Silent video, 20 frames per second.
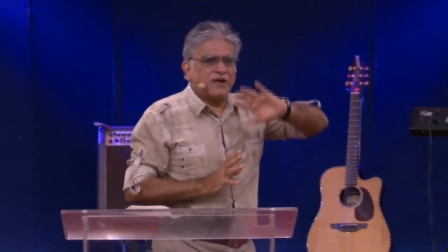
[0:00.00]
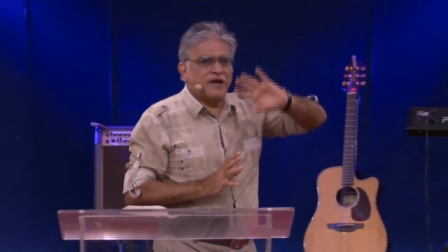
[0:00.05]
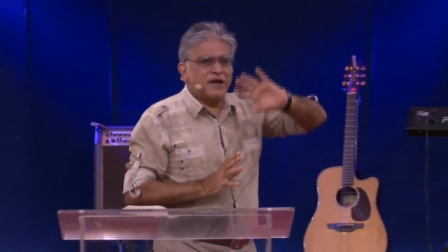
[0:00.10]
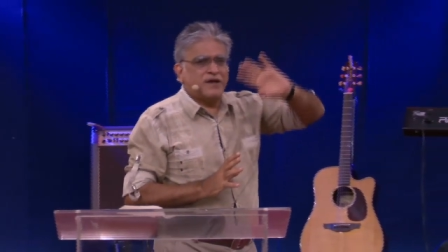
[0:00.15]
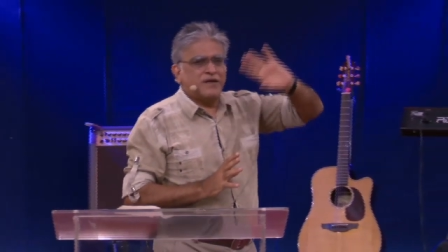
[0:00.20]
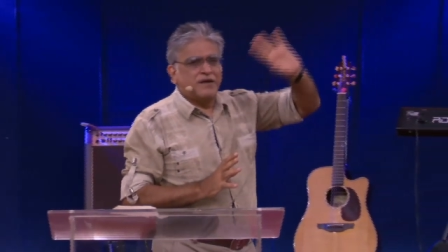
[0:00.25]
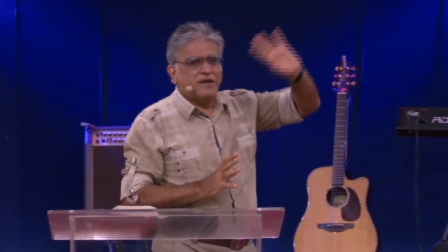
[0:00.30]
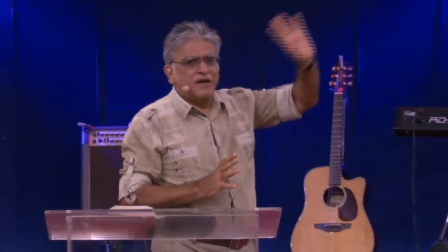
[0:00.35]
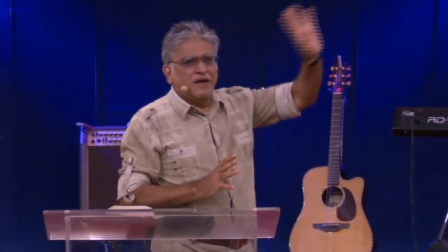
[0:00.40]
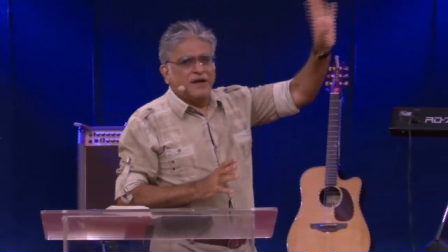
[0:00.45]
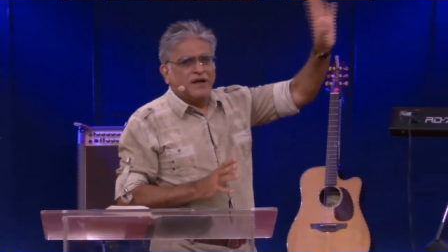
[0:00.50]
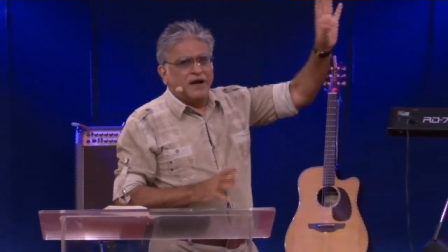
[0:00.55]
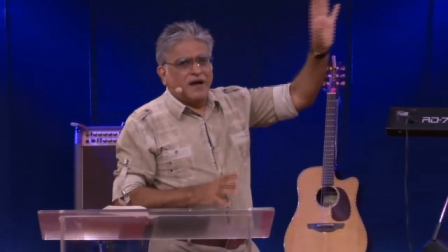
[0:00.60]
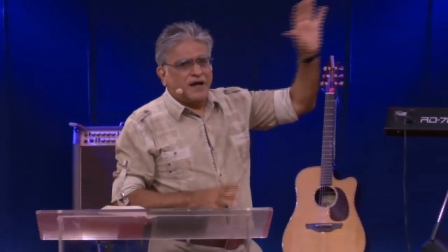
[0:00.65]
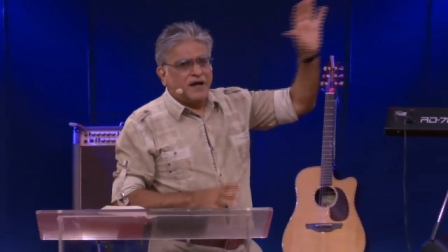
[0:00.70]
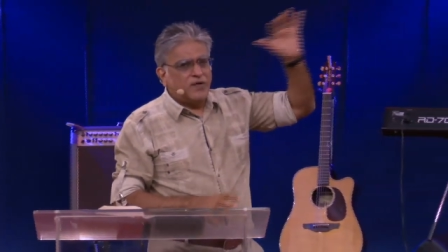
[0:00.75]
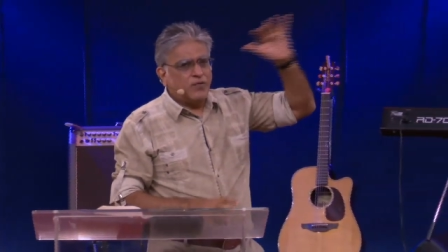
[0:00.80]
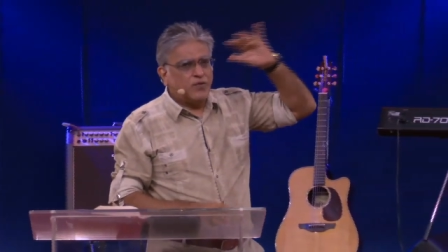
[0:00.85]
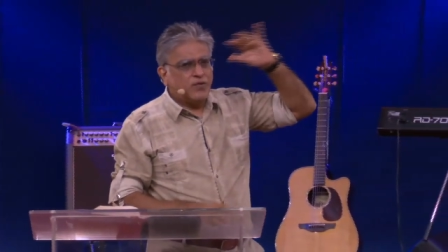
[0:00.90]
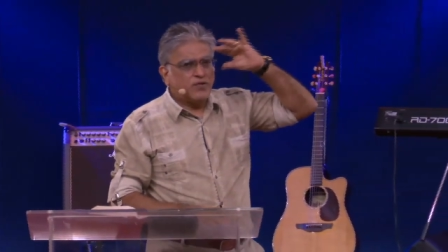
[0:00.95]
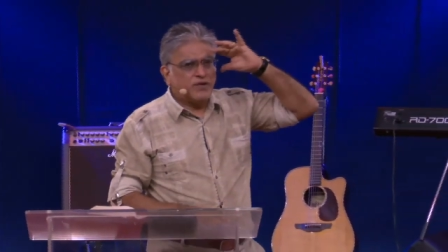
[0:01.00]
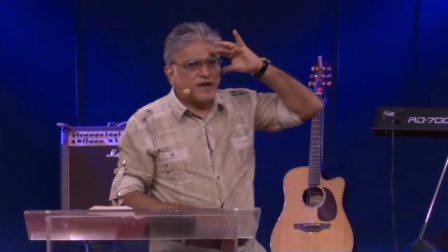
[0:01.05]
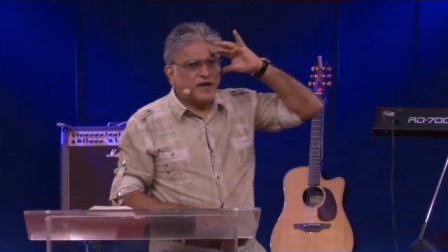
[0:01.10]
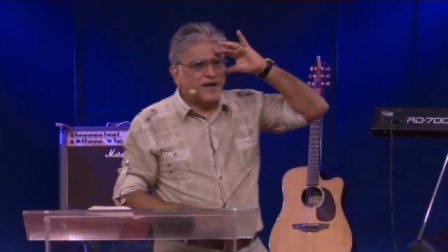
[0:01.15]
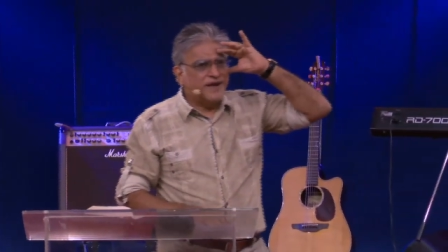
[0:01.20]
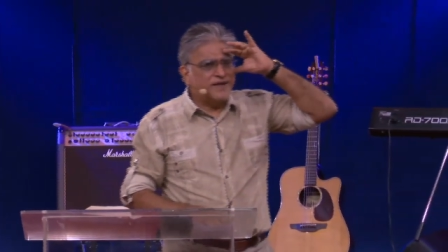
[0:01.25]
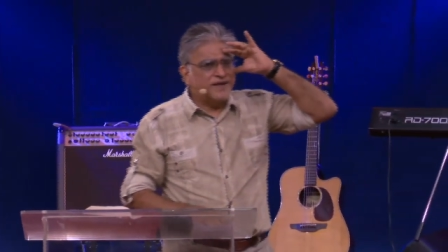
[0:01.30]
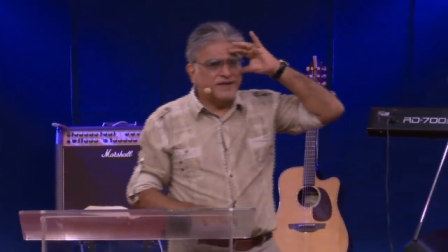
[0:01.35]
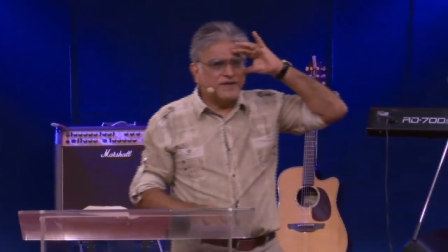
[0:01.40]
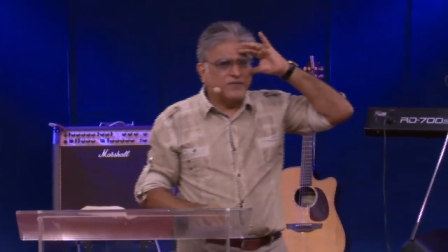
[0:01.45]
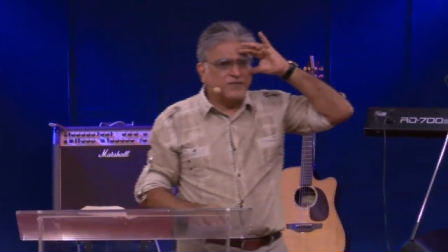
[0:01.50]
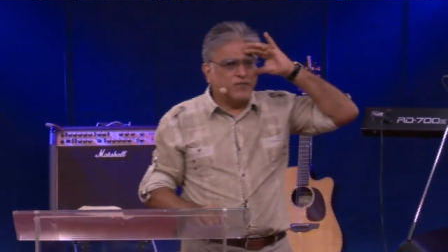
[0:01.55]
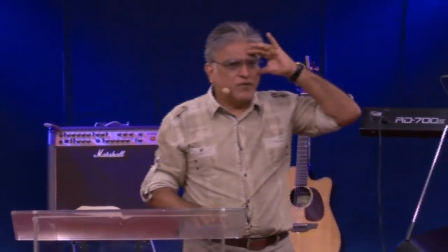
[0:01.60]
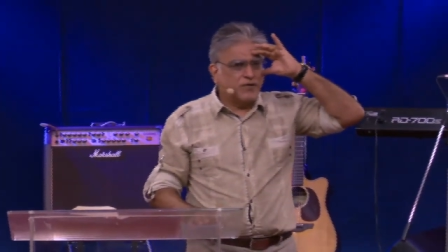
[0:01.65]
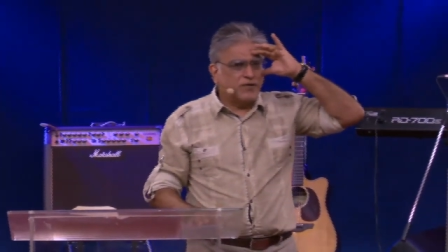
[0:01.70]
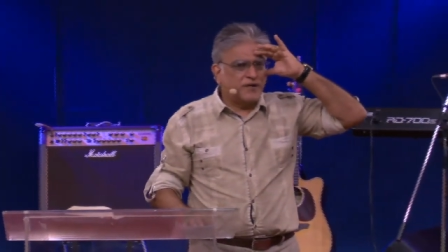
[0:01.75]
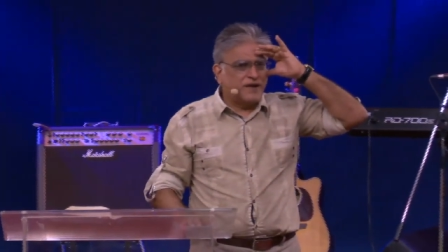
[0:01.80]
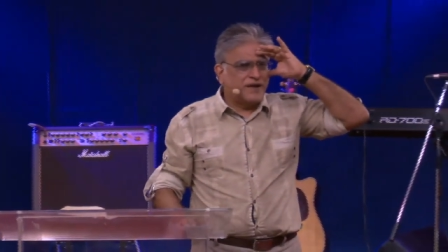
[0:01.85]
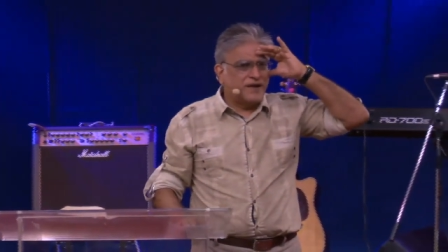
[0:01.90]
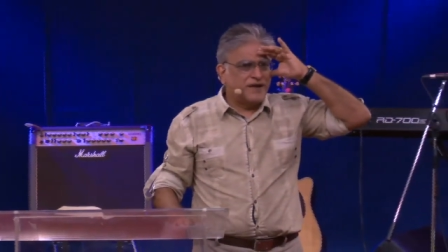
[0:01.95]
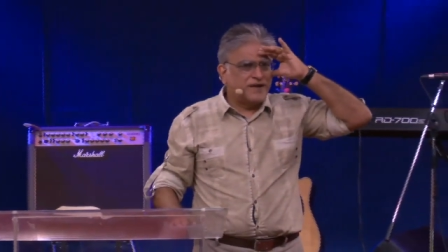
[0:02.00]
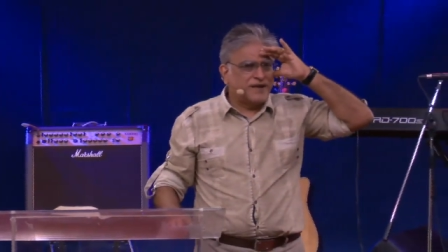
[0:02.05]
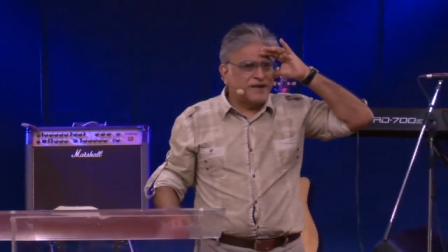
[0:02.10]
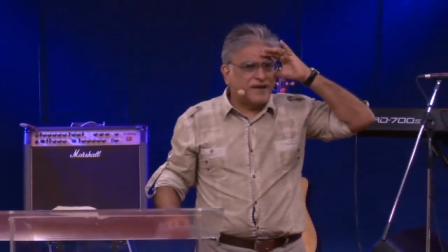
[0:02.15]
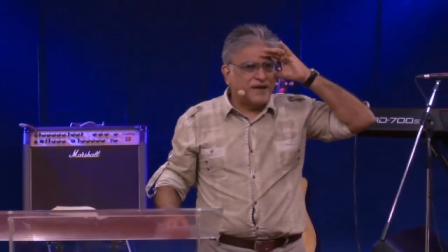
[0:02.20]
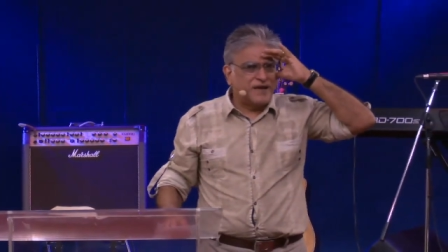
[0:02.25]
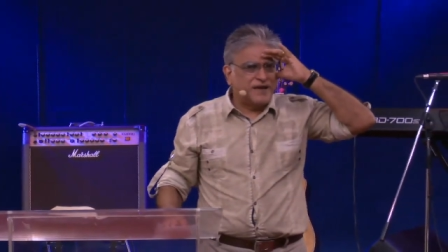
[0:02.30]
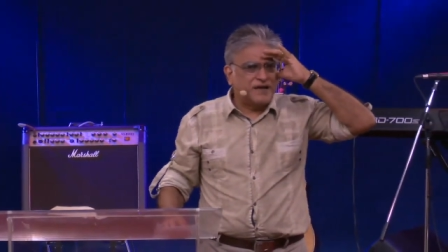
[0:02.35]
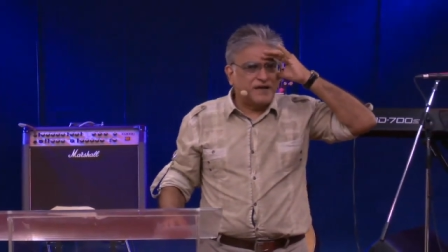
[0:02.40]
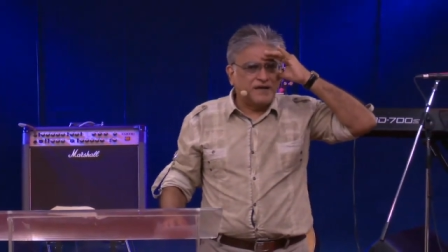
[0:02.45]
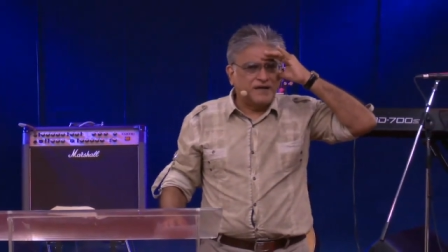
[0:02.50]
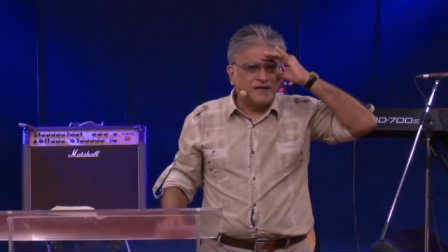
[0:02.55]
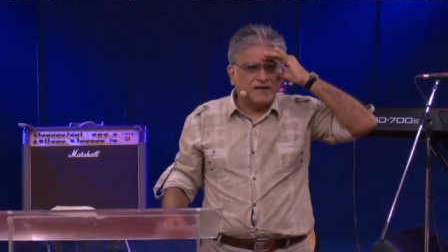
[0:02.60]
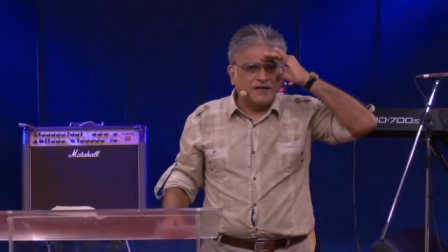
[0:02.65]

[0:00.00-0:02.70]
I don't want to carry any worry and care.